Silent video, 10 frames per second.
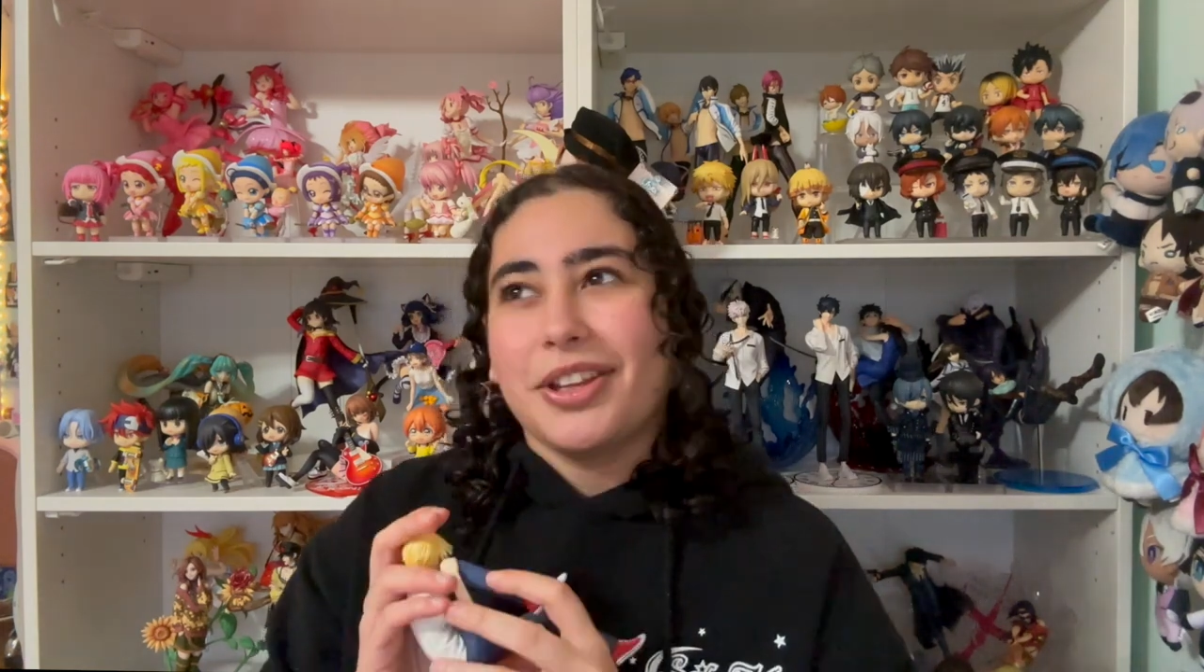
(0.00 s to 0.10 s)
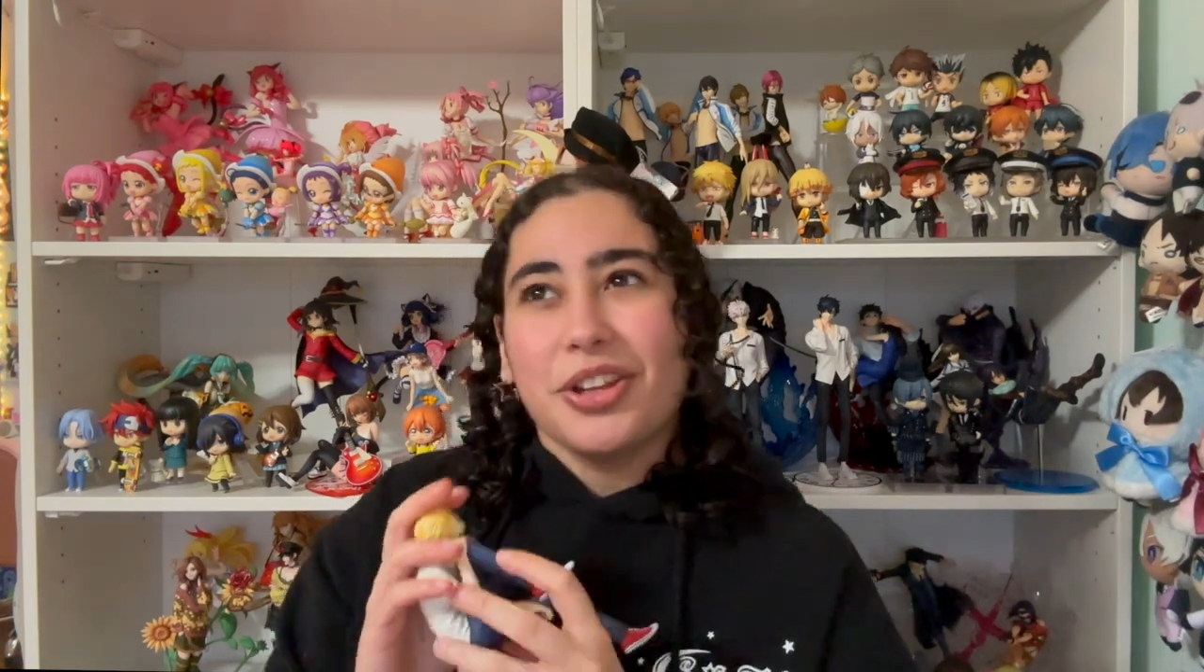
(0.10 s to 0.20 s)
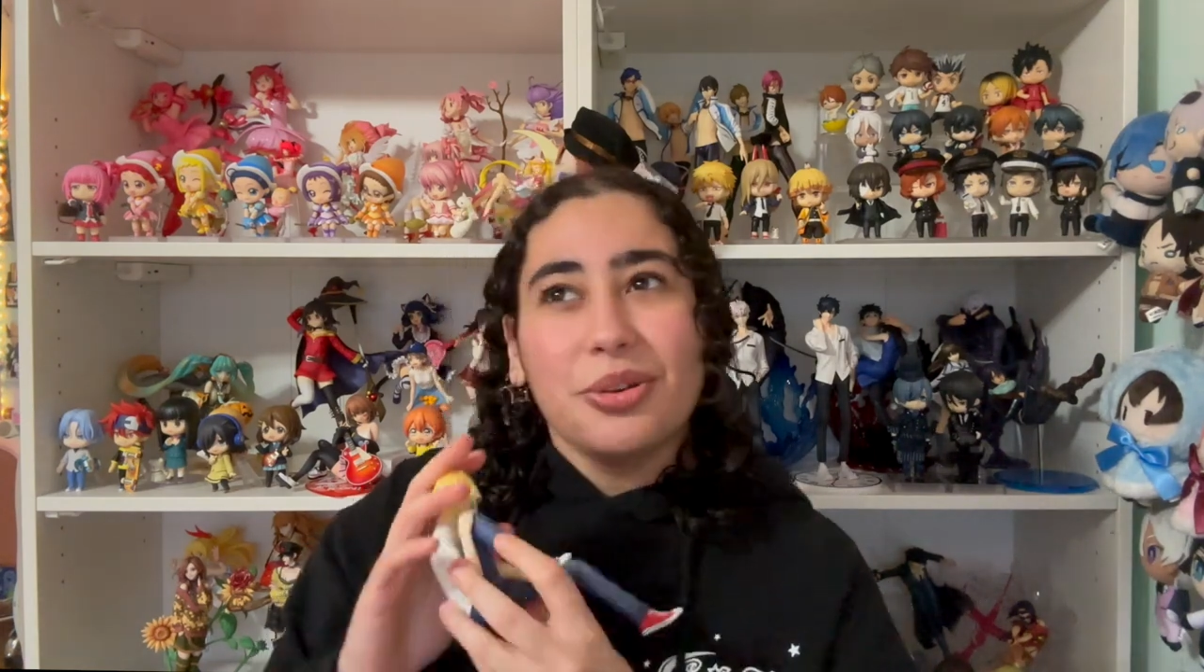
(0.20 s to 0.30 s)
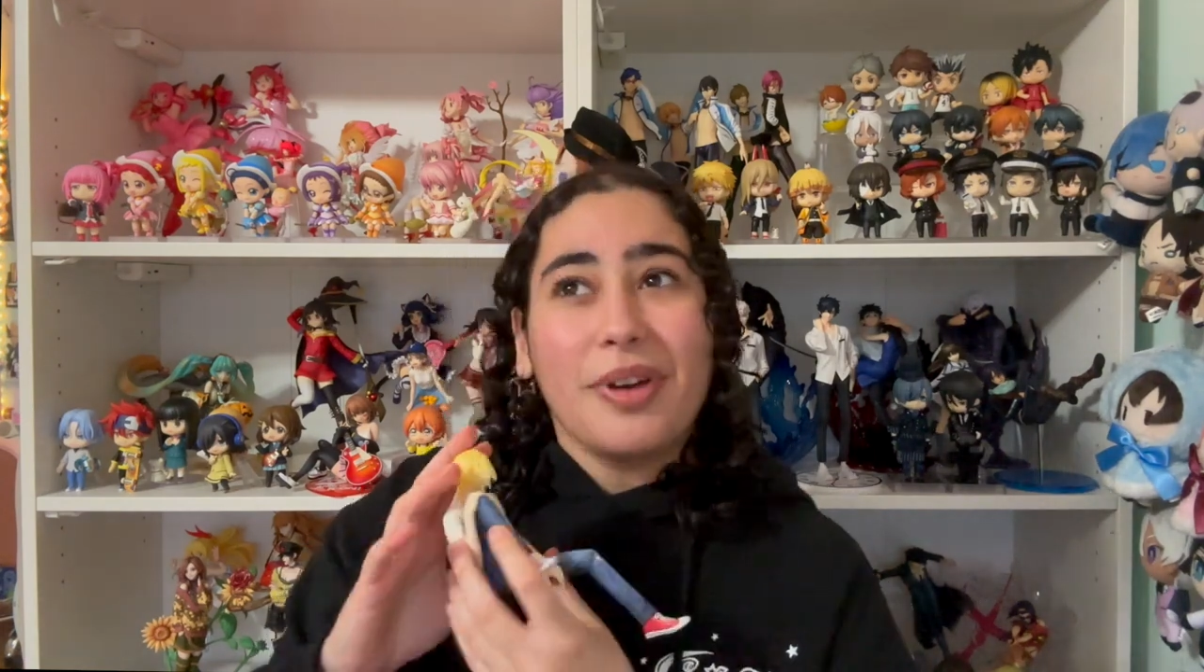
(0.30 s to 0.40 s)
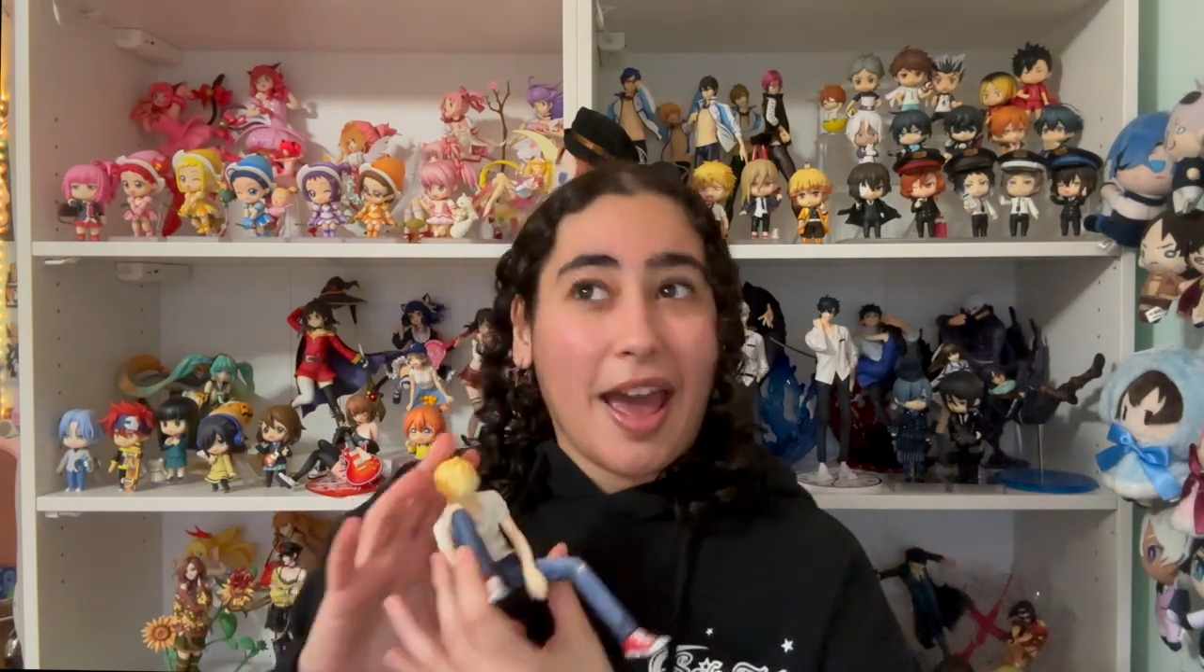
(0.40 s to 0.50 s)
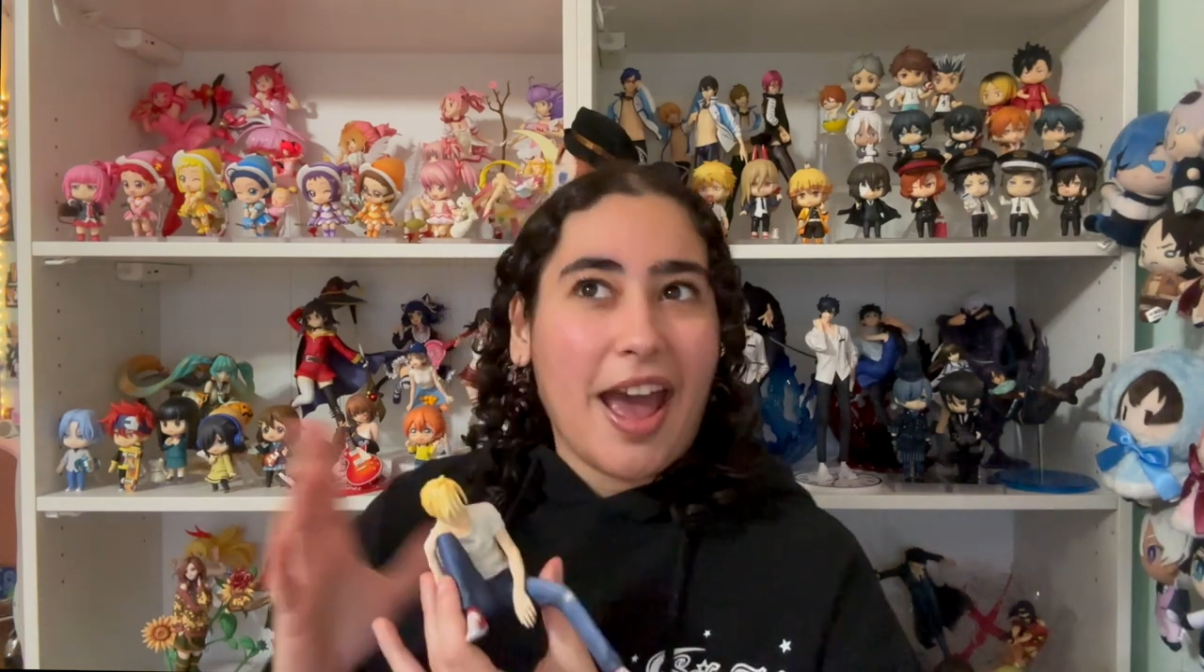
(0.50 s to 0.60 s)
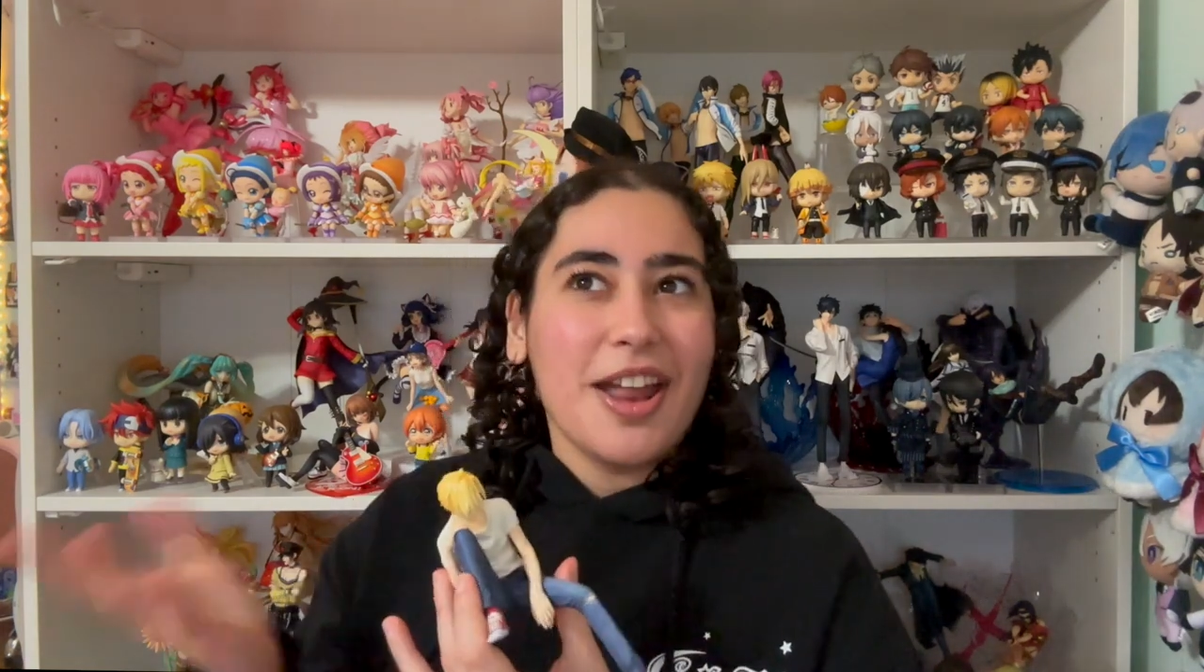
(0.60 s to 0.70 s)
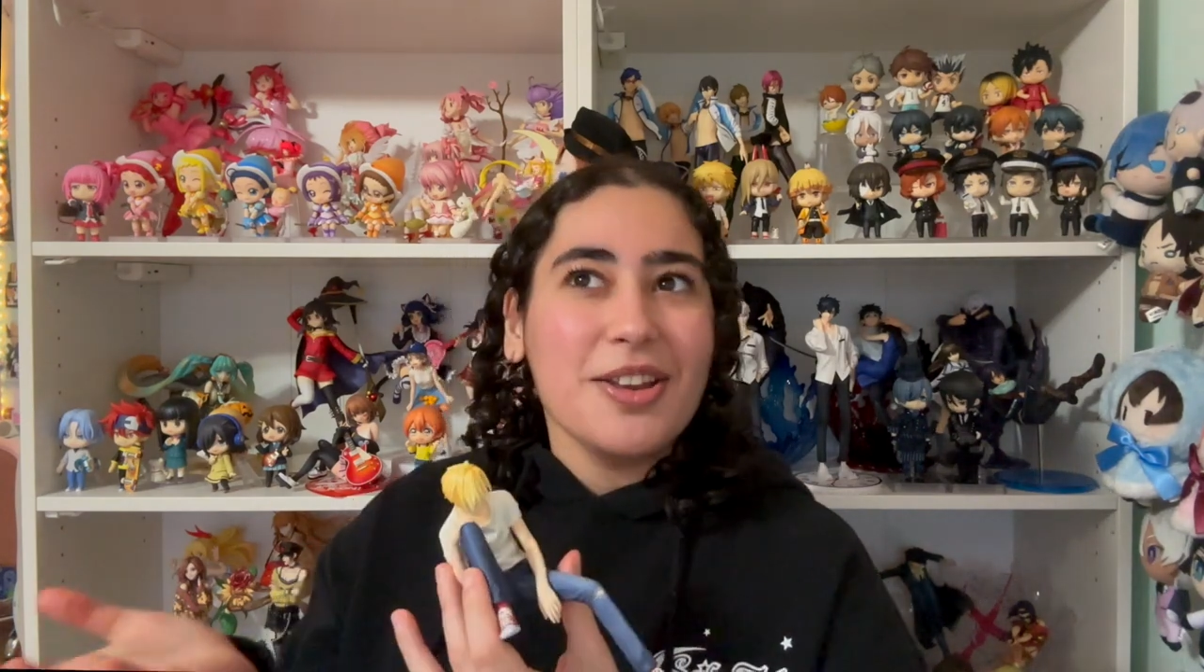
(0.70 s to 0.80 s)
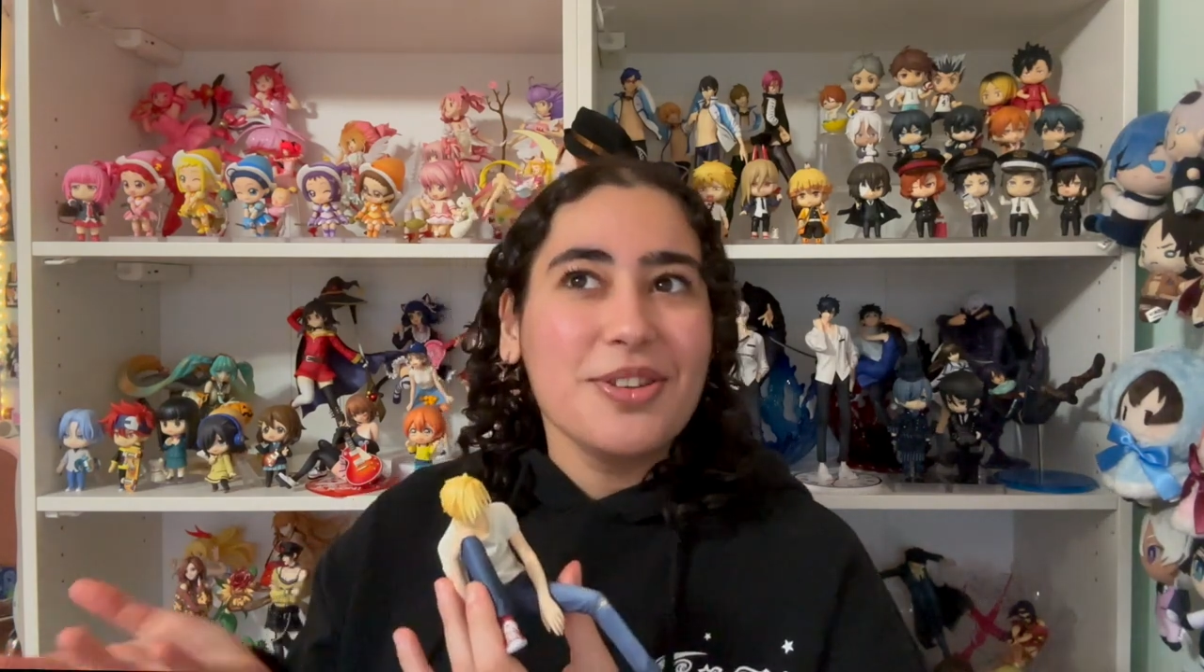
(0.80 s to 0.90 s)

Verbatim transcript: you can